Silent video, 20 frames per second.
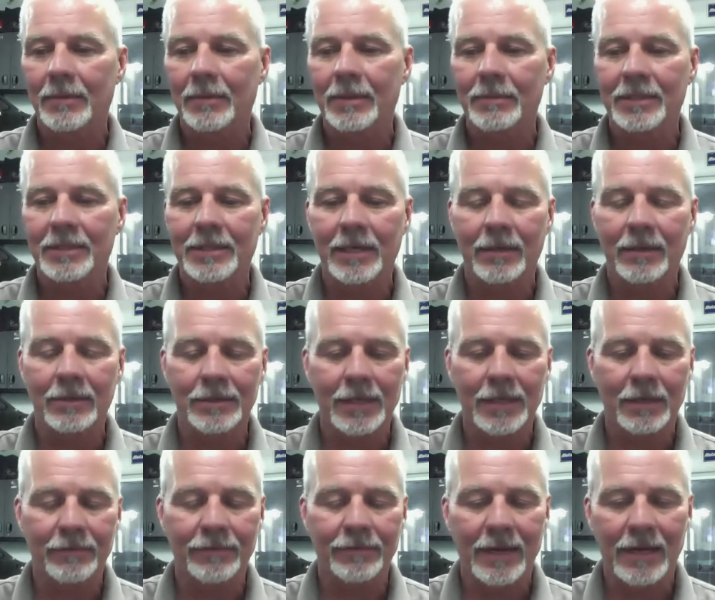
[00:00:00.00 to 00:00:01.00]
of the materials
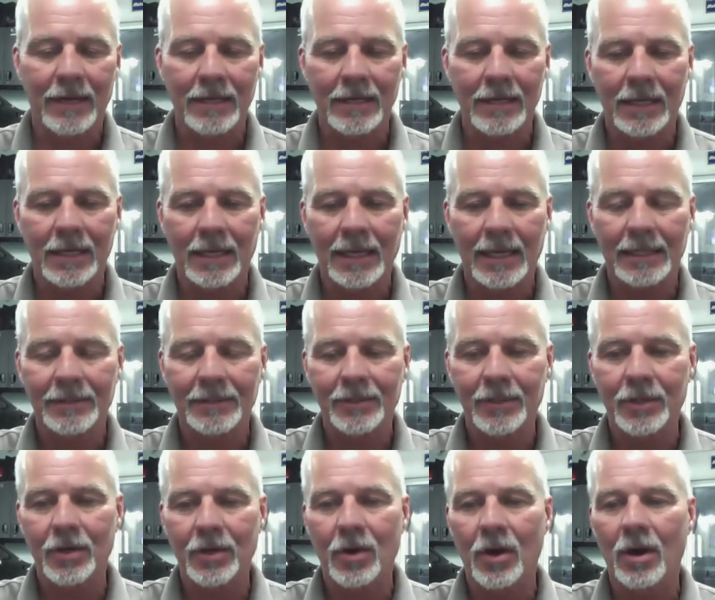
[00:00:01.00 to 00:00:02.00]
that are found in the glass of the
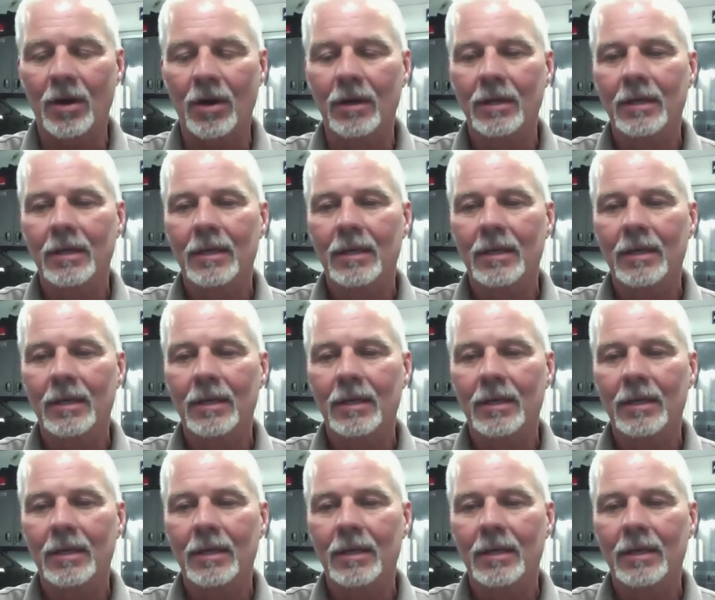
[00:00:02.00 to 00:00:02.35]
car.